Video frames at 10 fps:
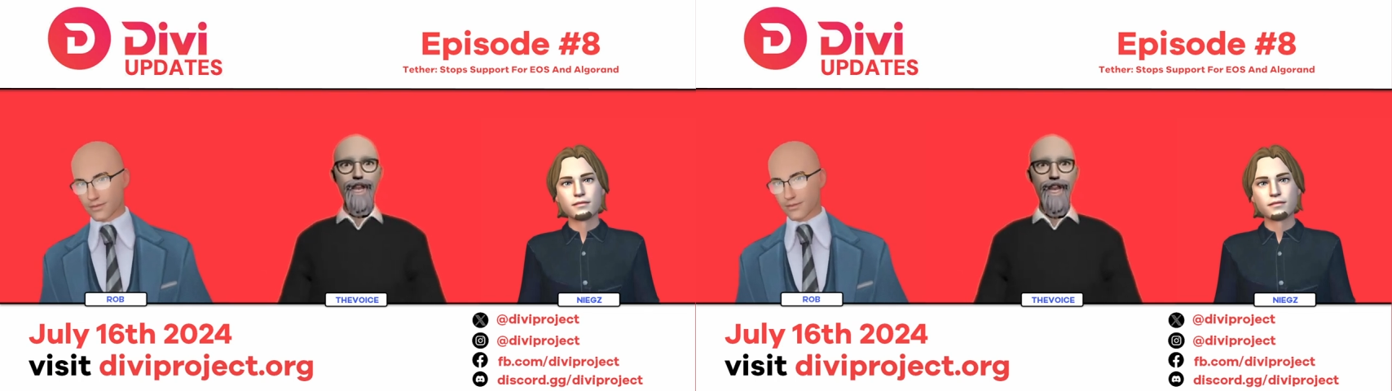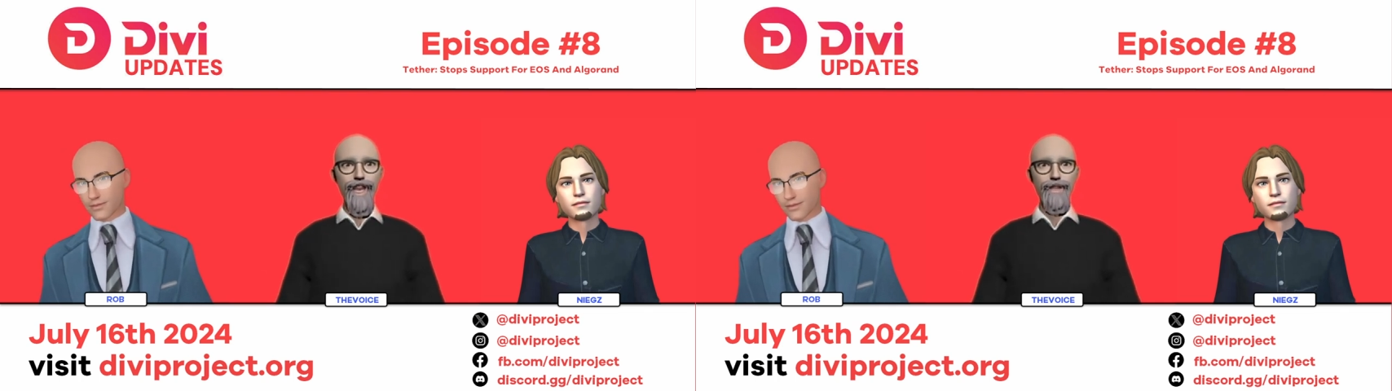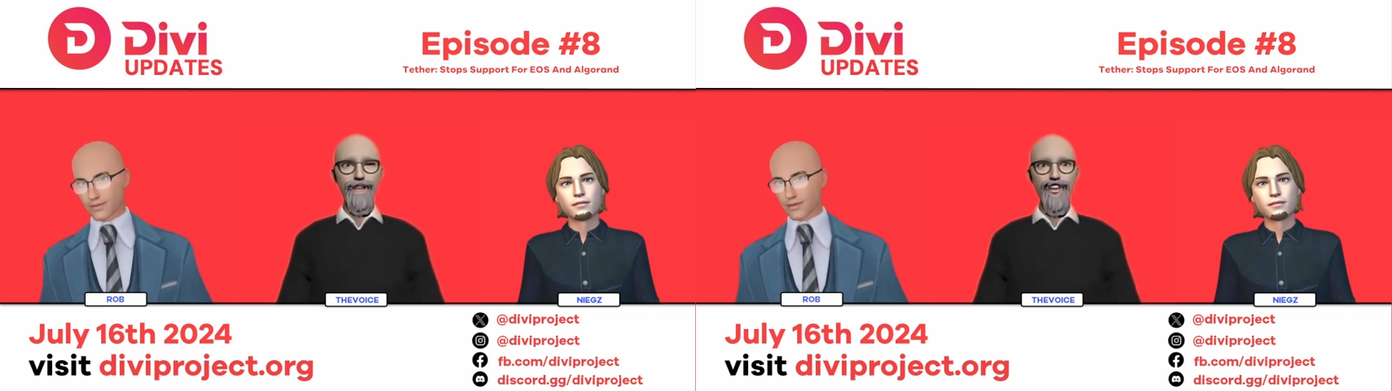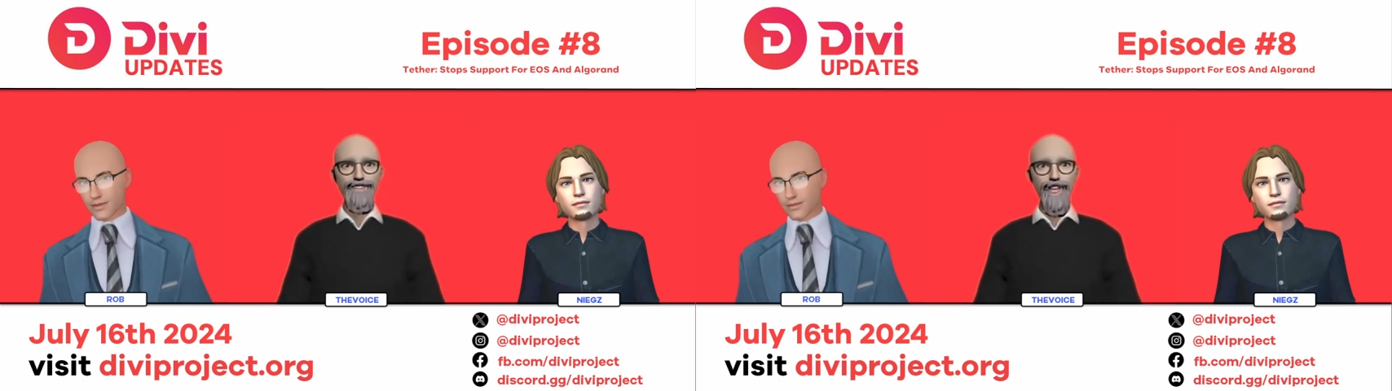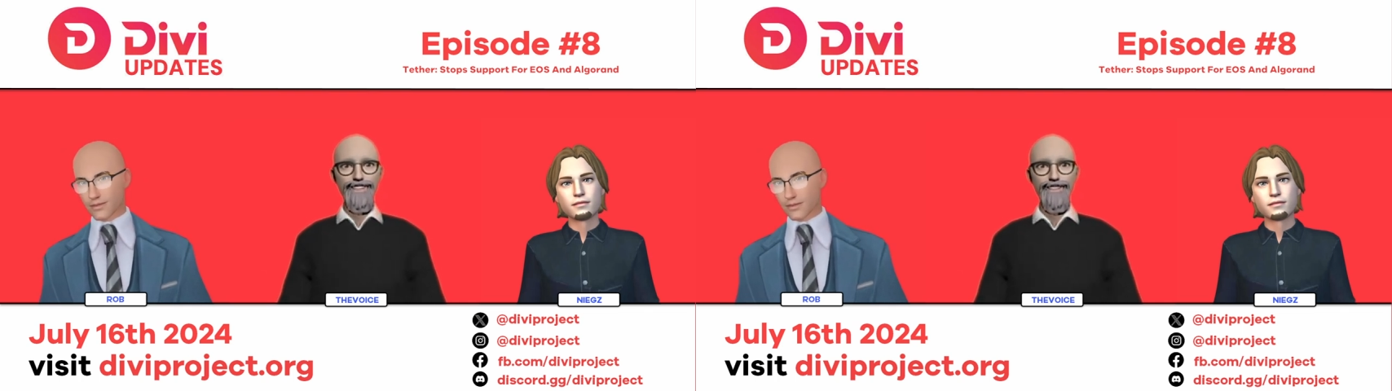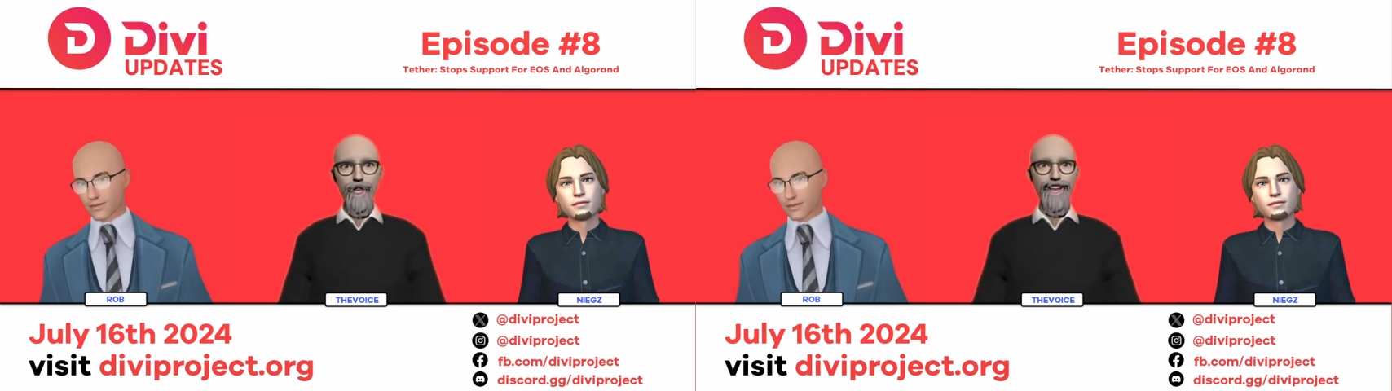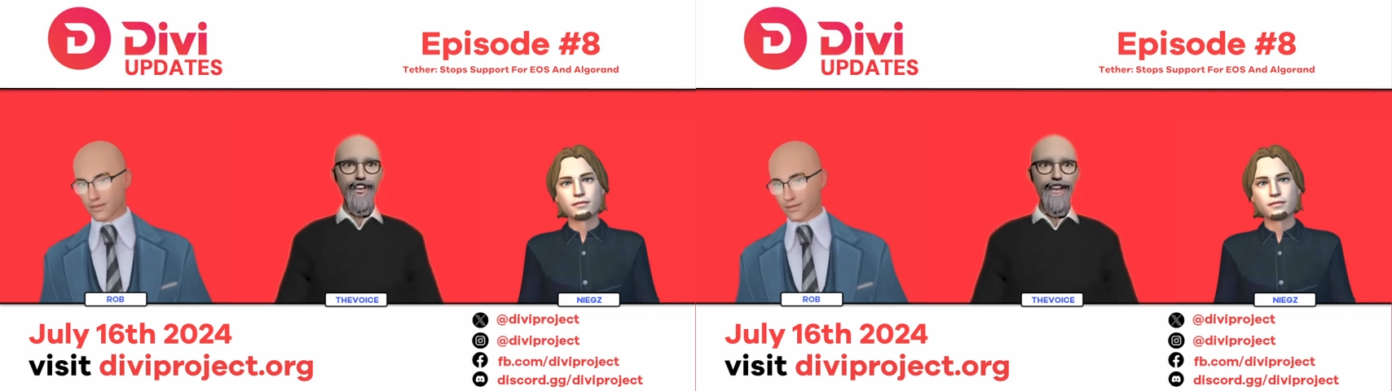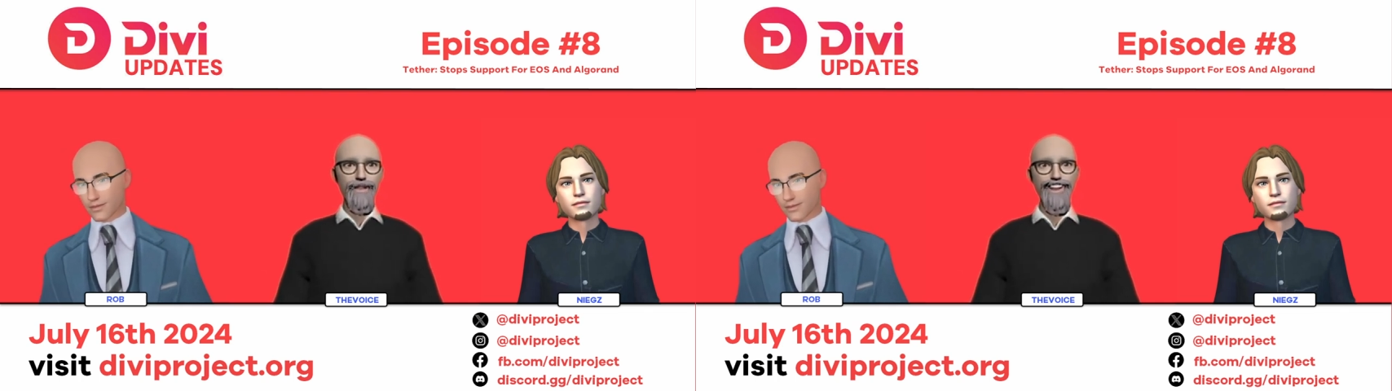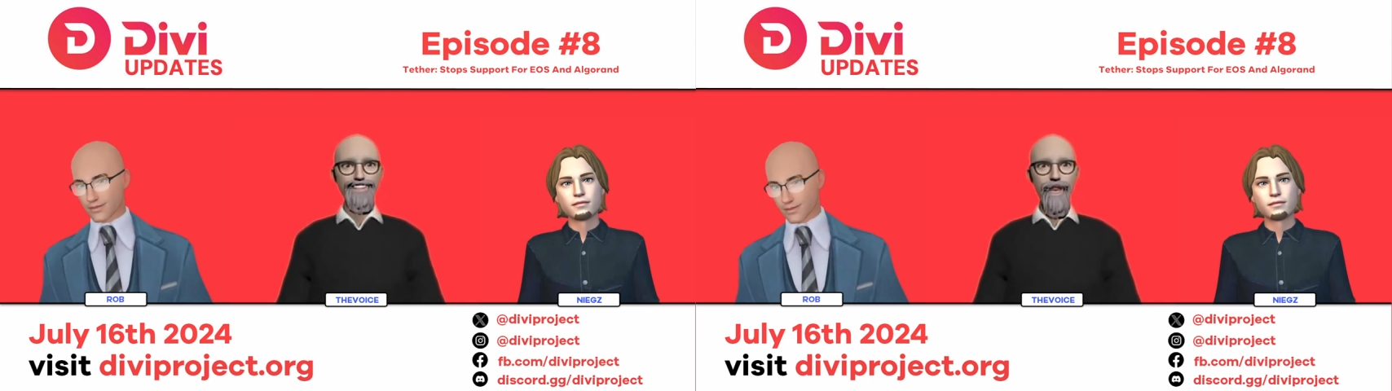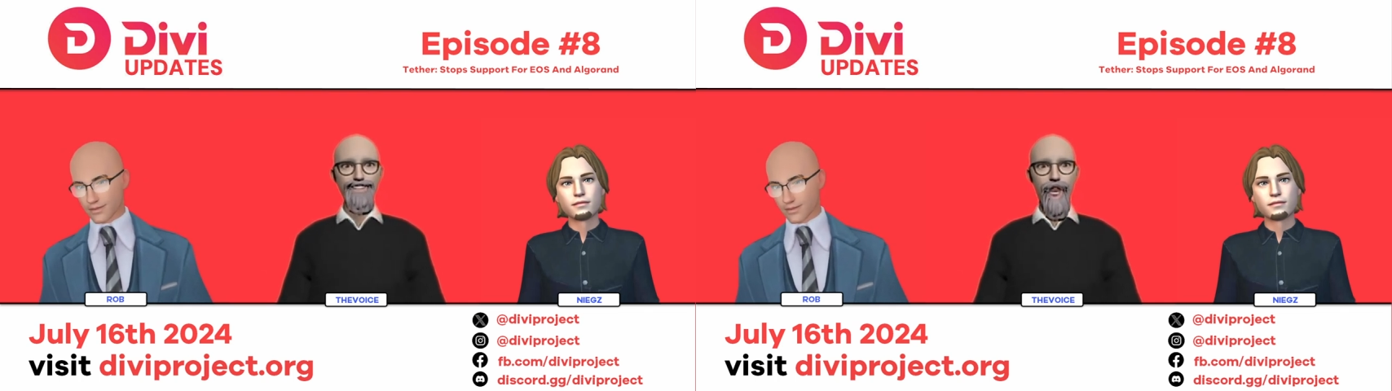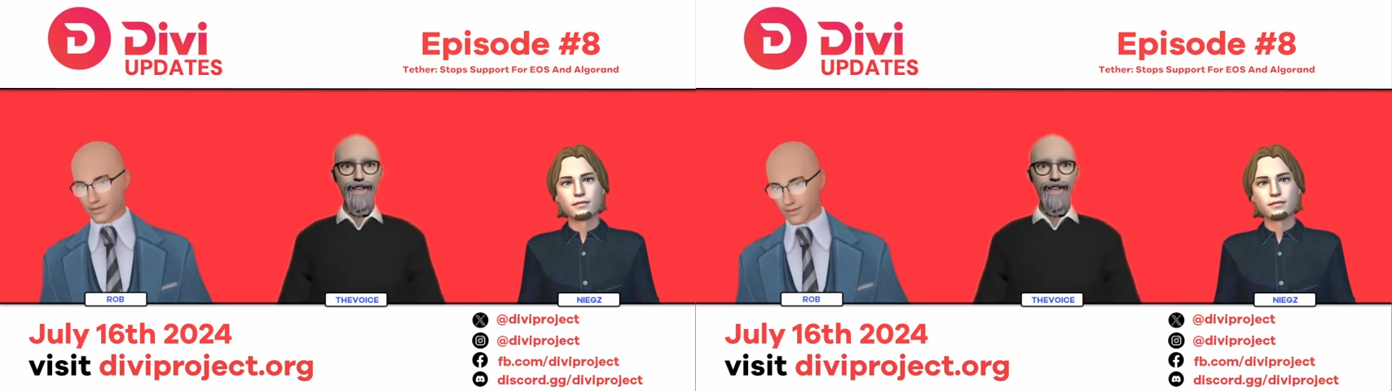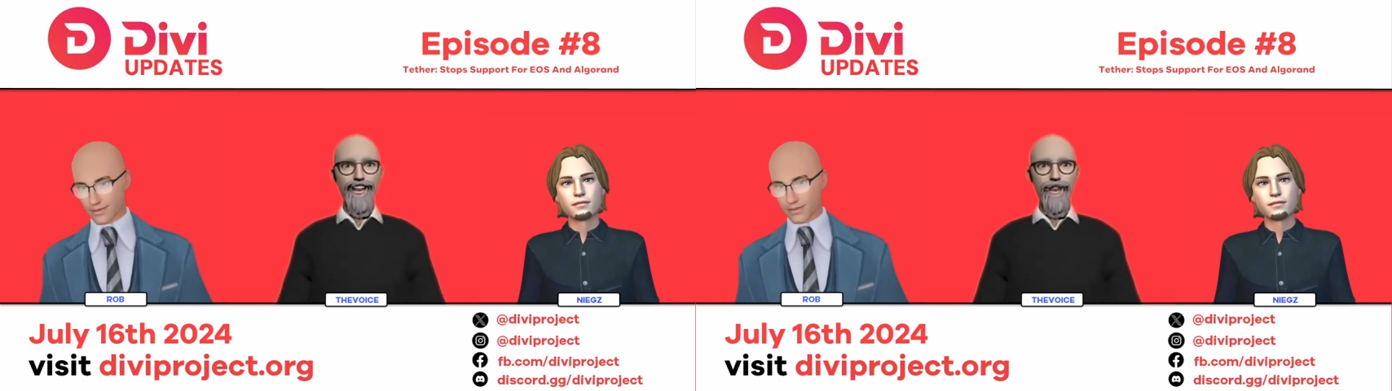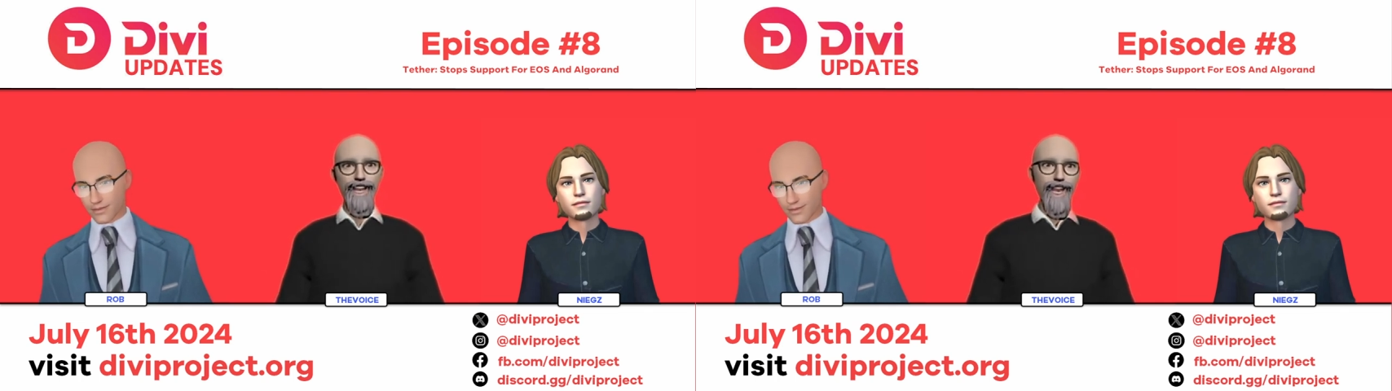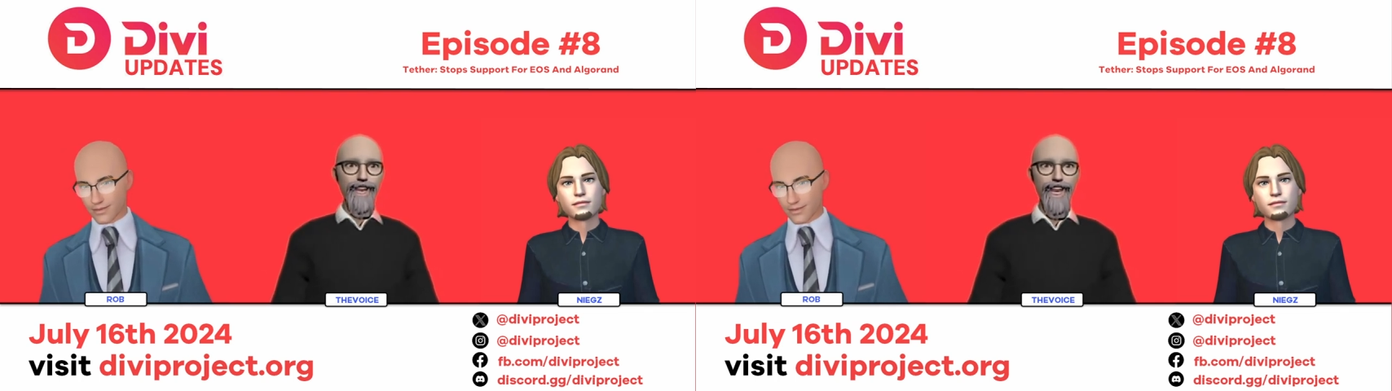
Speaker 1: Yeah. And of course, there's still transactions probably doing